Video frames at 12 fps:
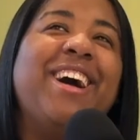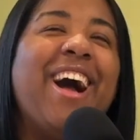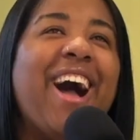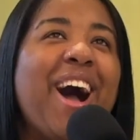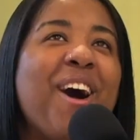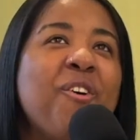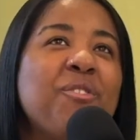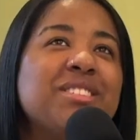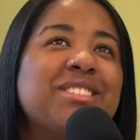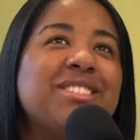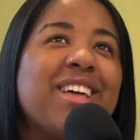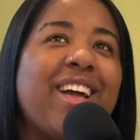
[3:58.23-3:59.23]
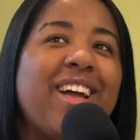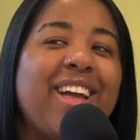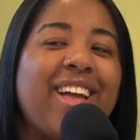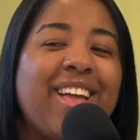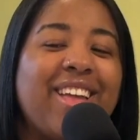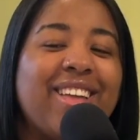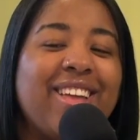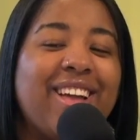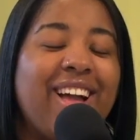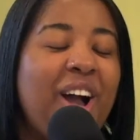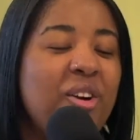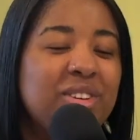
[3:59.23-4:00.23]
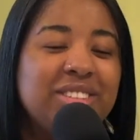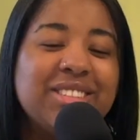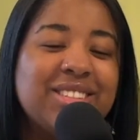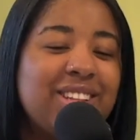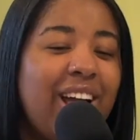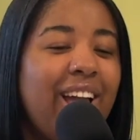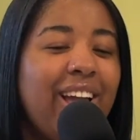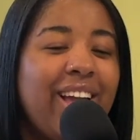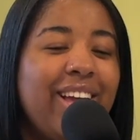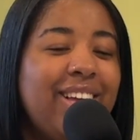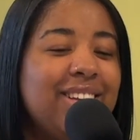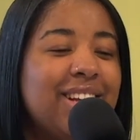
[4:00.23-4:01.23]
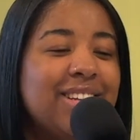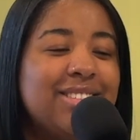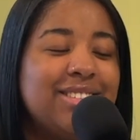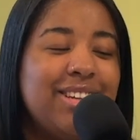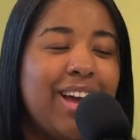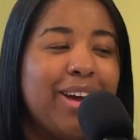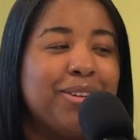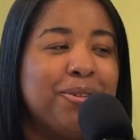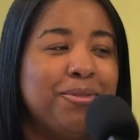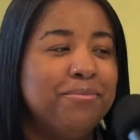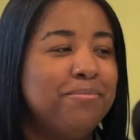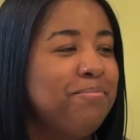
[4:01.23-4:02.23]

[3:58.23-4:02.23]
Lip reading: I would just say Seattle.